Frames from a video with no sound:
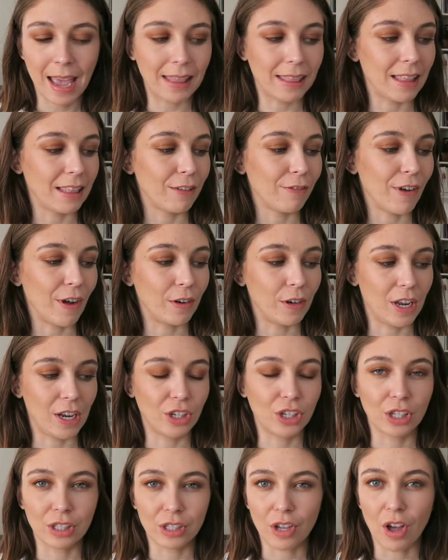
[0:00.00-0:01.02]
and then the
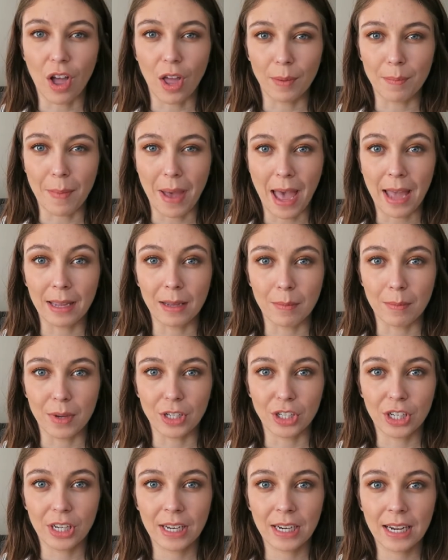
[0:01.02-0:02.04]
foundation's called Matte
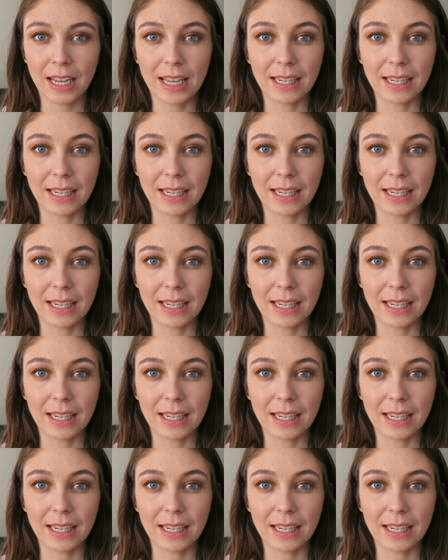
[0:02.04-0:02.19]
Ambition.